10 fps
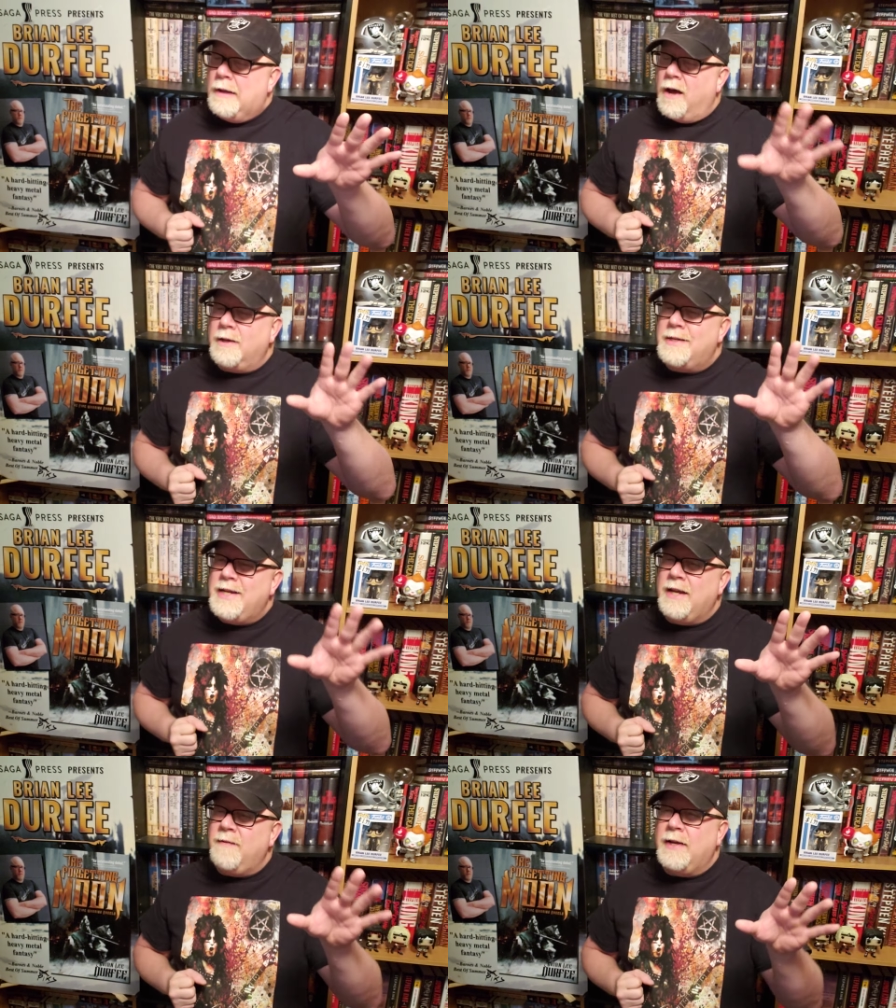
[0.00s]
on a
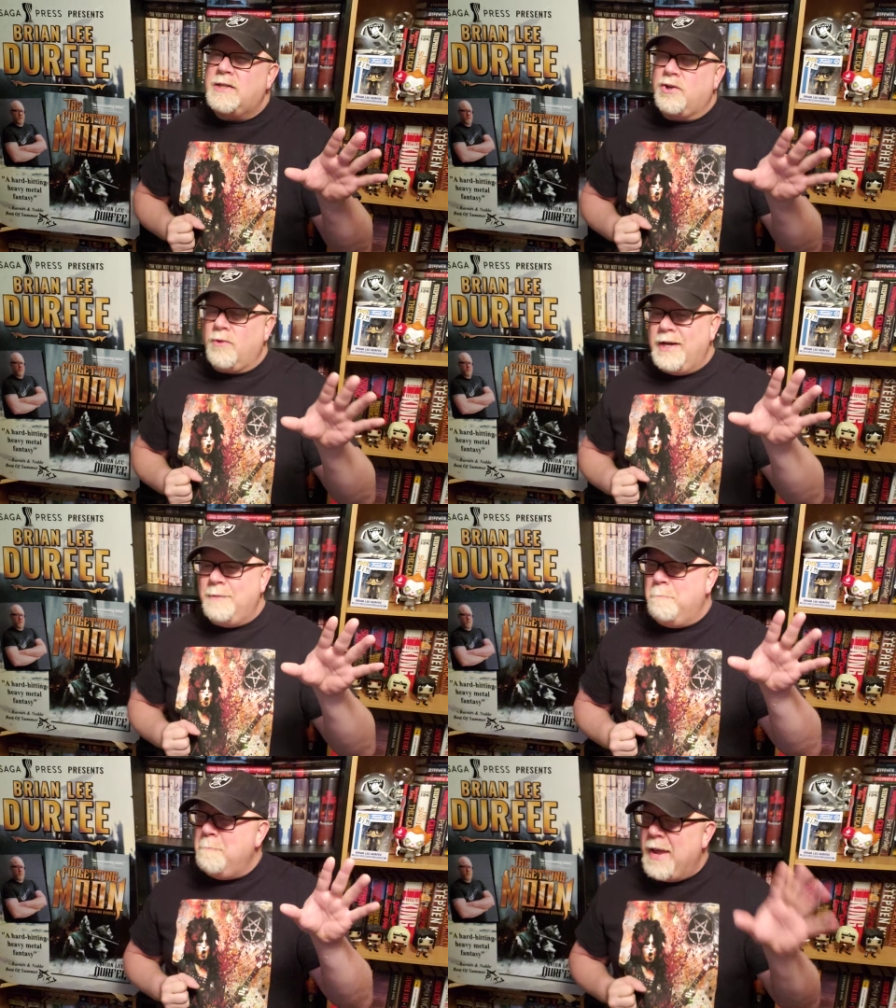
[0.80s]
TV
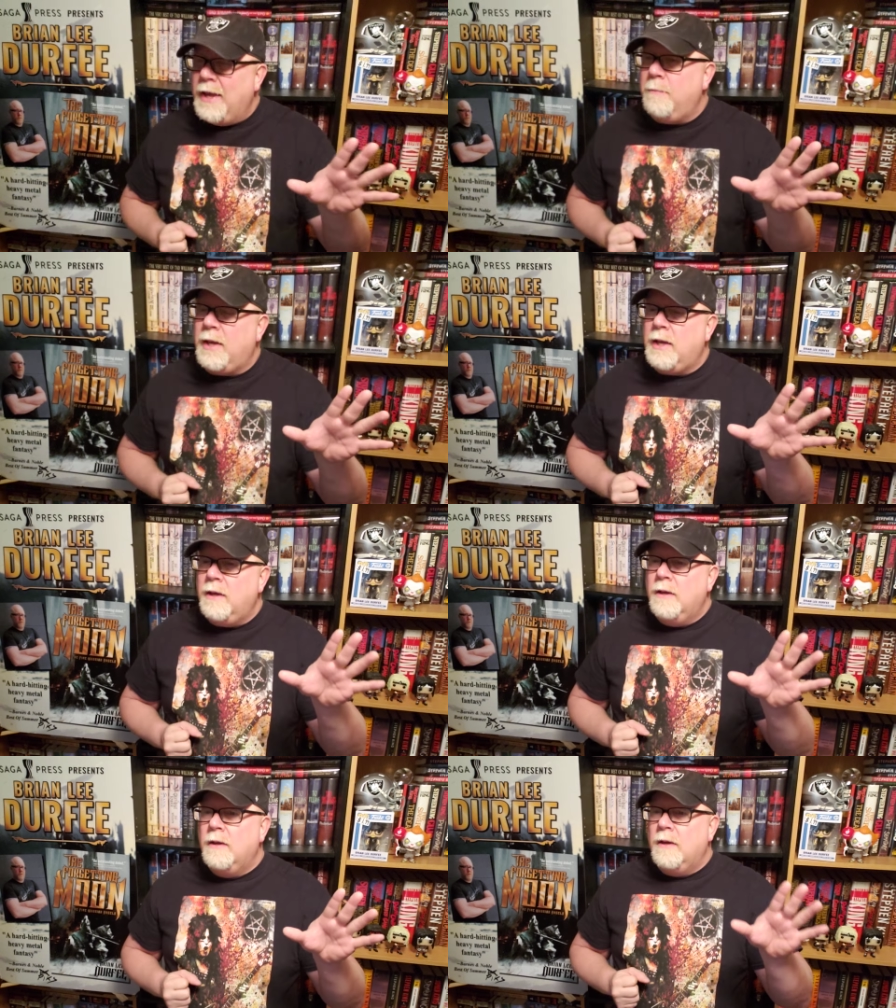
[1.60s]
screen, maybe